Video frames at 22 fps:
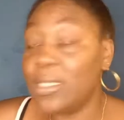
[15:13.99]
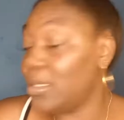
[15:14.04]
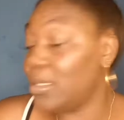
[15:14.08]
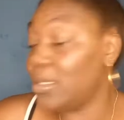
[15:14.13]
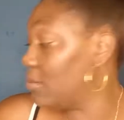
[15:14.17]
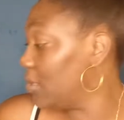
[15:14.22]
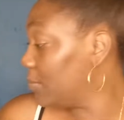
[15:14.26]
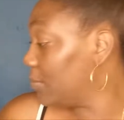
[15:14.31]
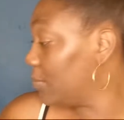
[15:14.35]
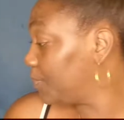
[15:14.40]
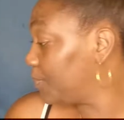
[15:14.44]
me
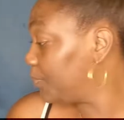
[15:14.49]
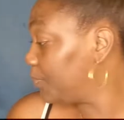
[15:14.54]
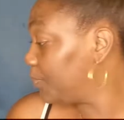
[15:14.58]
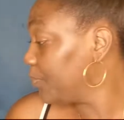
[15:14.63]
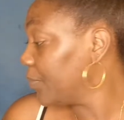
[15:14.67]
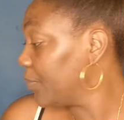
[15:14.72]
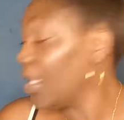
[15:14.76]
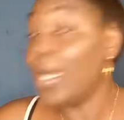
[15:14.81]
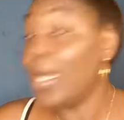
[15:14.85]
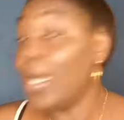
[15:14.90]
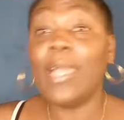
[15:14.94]

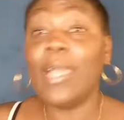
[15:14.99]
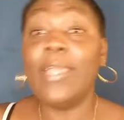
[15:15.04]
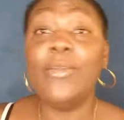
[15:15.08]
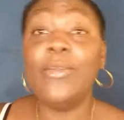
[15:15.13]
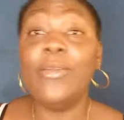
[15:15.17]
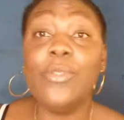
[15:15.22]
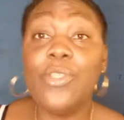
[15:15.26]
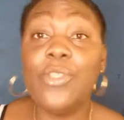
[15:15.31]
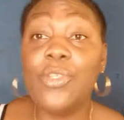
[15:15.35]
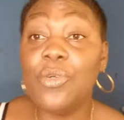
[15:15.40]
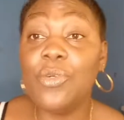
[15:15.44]
a
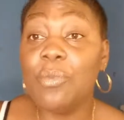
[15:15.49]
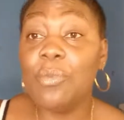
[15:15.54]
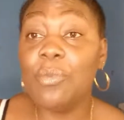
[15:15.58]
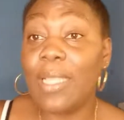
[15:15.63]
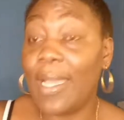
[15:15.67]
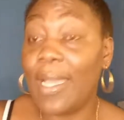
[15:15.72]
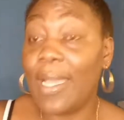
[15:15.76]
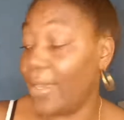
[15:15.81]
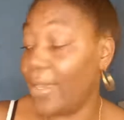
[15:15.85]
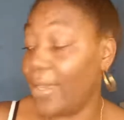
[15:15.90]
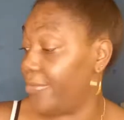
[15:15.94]
youtube
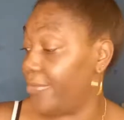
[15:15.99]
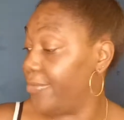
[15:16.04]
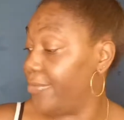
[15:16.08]
live